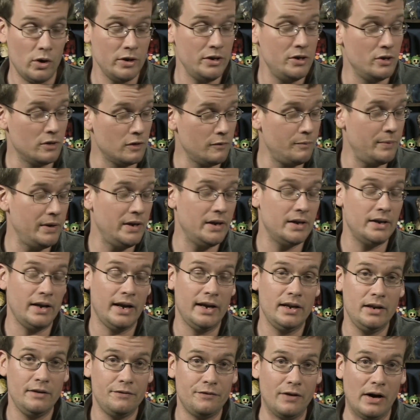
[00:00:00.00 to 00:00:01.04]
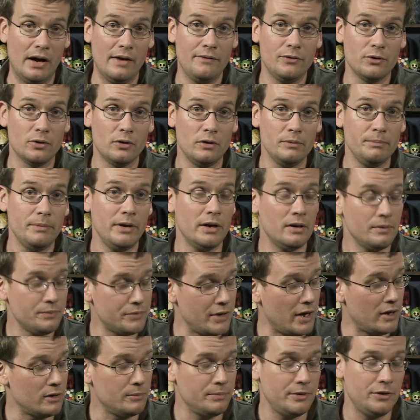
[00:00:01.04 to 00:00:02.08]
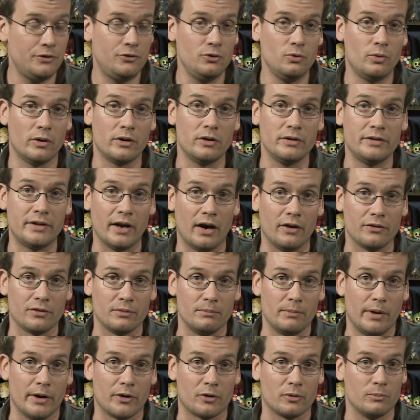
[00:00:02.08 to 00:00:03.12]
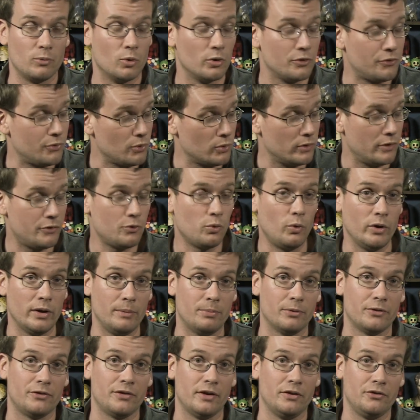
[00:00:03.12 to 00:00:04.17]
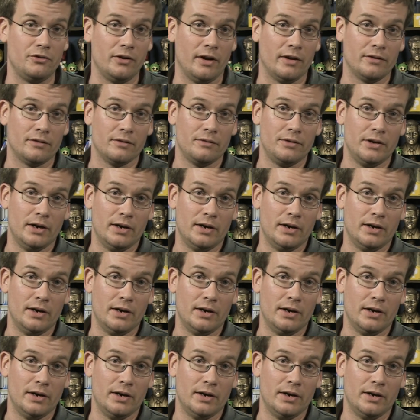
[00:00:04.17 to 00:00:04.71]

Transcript: One year of being an 85-year-old male, that'll be 200,000 micromorts, or a 20% chance of